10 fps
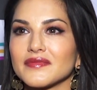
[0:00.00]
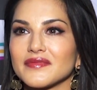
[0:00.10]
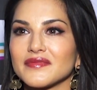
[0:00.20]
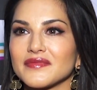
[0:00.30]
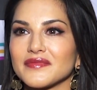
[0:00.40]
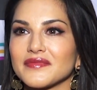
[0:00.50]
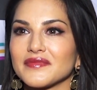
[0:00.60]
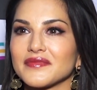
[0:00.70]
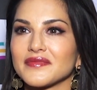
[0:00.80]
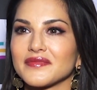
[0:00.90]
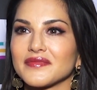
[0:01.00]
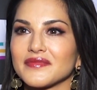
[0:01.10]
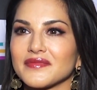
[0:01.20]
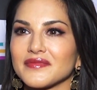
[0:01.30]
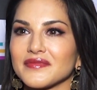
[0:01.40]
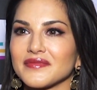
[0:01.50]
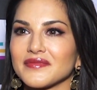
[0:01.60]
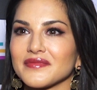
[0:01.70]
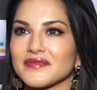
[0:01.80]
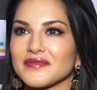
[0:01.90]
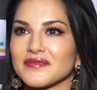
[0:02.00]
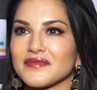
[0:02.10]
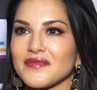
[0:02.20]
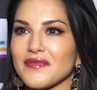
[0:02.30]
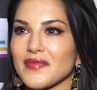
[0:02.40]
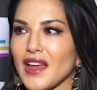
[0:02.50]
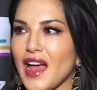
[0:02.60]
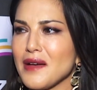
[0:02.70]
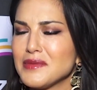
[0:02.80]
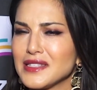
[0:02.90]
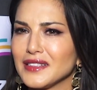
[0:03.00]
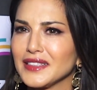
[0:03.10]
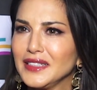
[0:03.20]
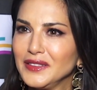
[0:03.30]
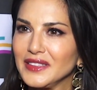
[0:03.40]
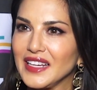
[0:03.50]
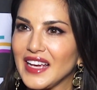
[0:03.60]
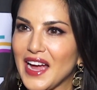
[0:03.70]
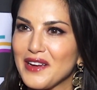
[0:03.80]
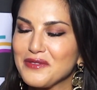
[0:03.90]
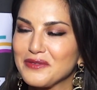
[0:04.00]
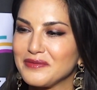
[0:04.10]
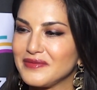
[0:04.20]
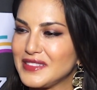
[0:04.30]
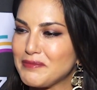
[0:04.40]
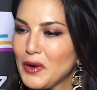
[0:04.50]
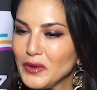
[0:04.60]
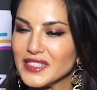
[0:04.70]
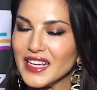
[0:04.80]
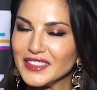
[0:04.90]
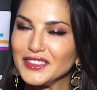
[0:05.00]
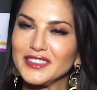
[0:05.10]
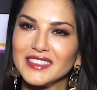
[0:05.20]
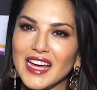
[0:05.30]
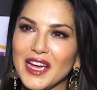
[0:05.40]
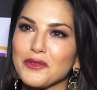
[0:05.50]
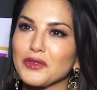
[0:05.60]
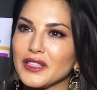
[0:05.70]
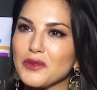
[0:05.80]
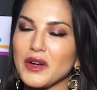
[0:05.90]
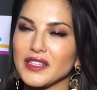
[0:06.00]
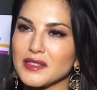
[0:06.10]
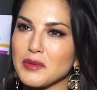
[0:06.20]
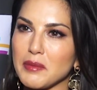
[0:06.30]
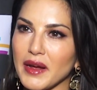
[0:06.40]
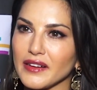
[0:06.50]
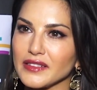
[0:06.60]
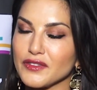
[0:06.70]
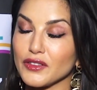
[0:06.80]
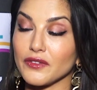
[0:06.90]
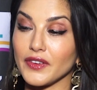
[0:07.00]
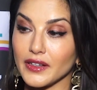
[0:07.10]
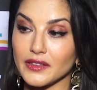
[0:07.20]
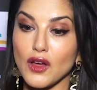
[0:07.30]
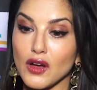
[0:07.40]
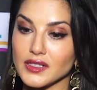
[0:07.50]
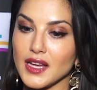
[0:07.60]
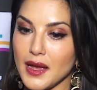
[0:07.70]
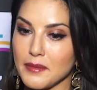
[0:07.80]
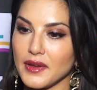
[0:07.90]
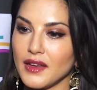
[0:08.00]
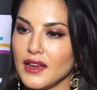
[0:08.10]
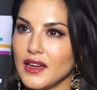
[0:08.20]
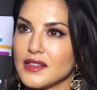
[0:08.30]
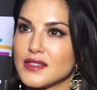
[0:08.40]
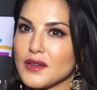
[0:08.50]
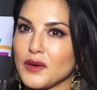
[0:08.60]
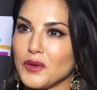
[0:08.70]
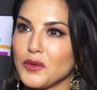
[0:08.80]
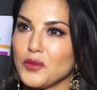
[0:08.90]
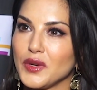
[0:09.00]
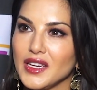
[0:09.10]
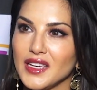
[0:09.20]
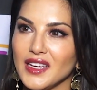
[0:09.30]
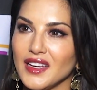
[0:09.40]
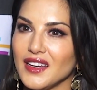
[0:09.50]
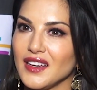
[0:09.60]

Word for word: you remove some times for your children? Or absolutely. Both Daniel and I really wanted to be parents for a very long time. So we